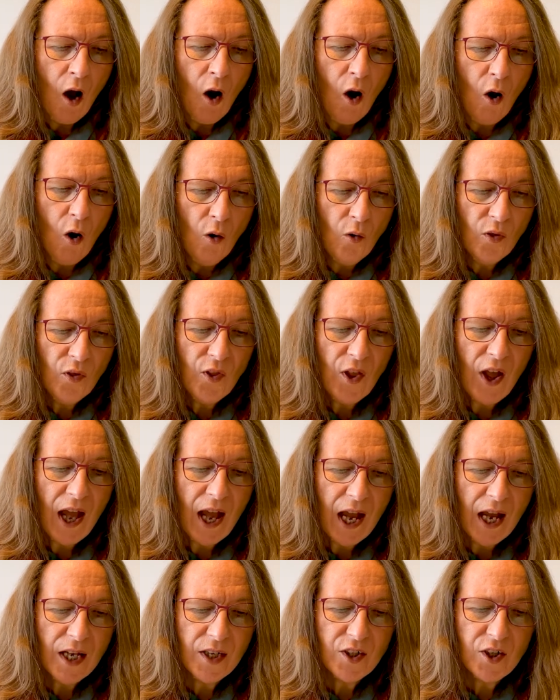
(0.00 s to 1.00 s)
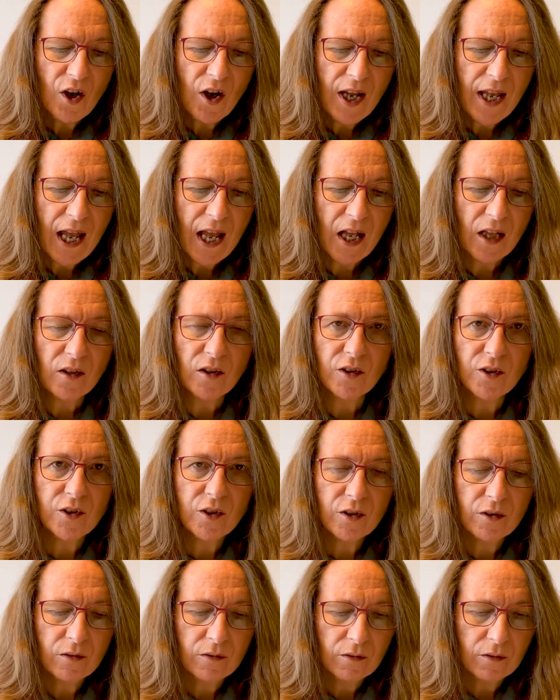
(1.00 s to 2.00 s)
On the hand I held,
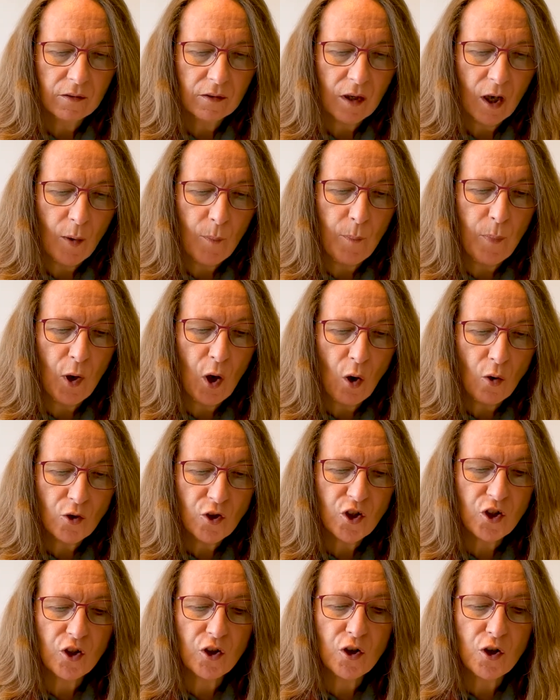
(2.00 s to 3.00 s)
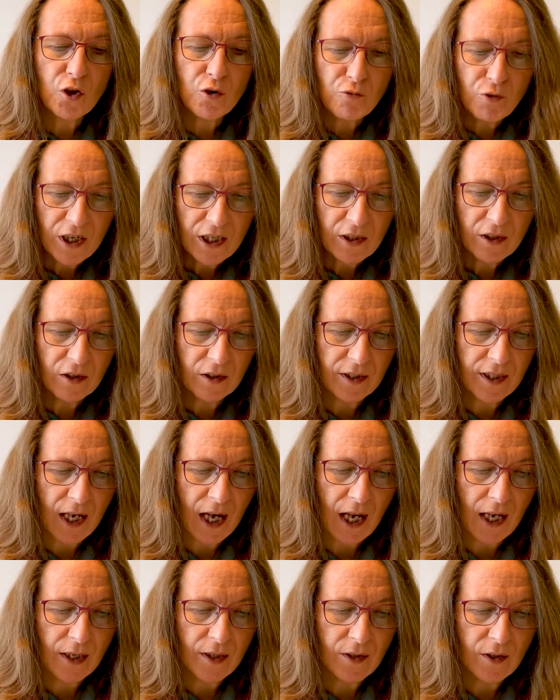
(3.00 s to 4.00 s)
a blotched and crinkled
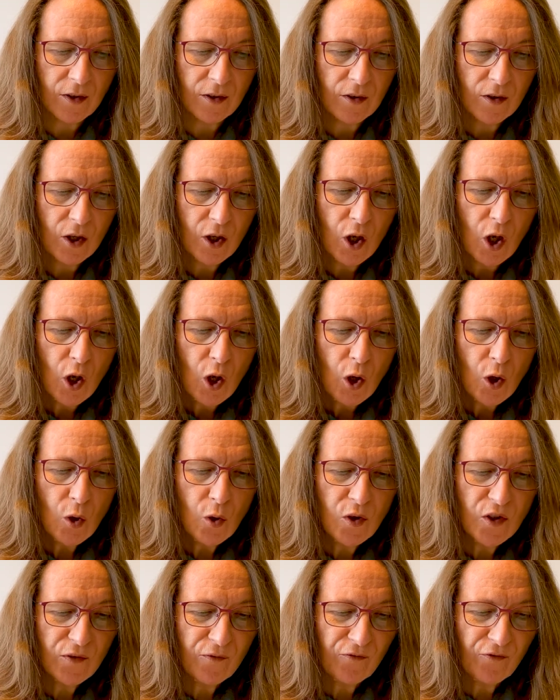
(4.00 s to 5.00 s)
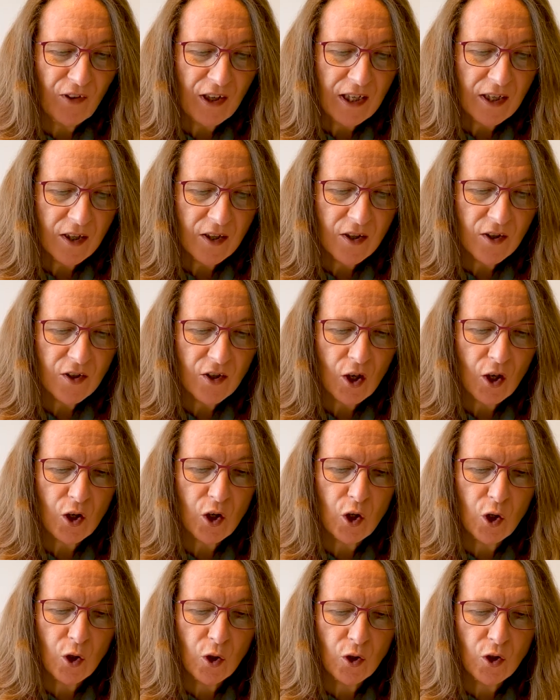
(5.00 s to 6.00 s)
hand, whose fingers
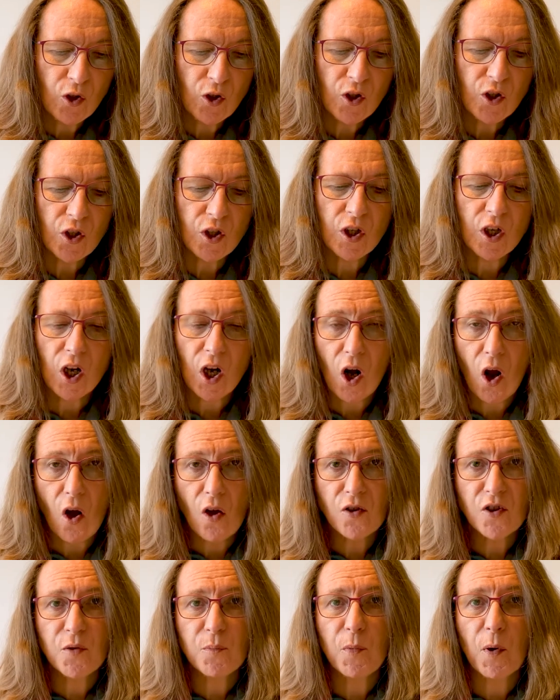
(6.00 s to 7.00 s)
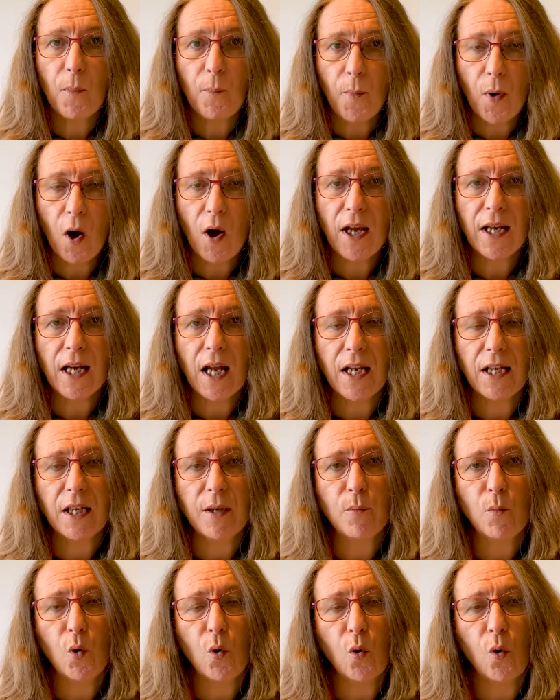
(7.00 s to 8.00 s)
couldn't clasp mine
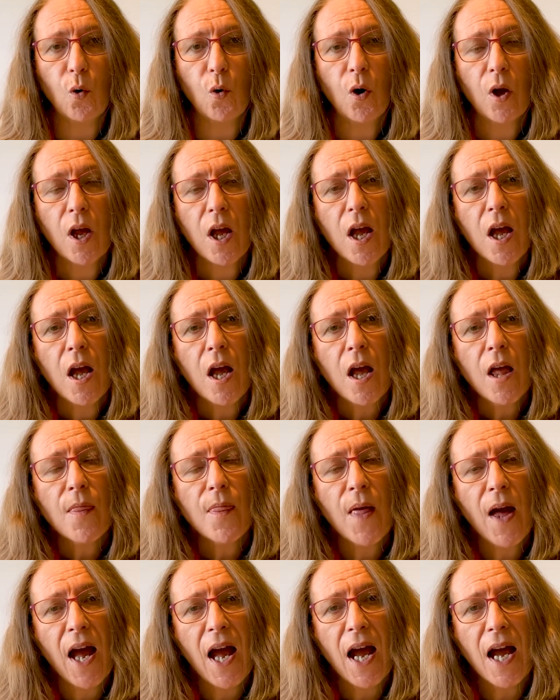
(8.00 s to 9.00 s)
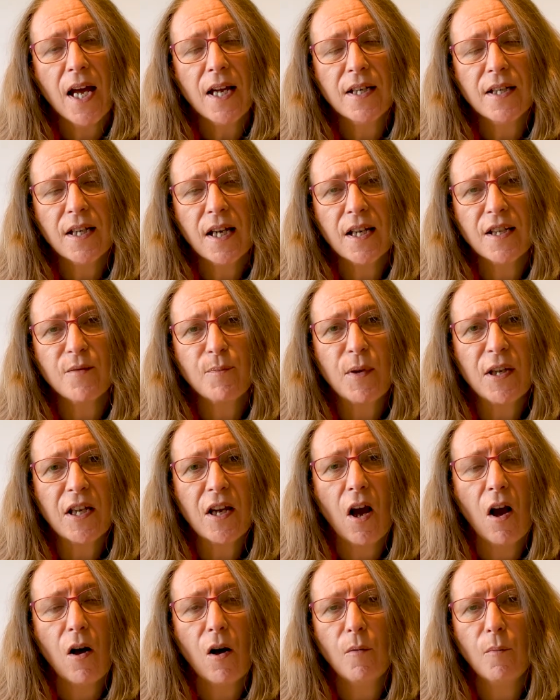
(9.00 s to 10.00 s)
anymore. The hand has
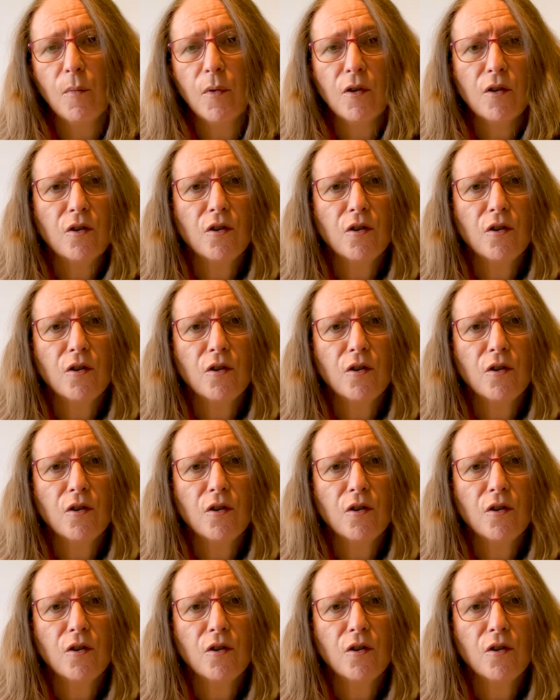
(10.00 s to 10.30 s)
become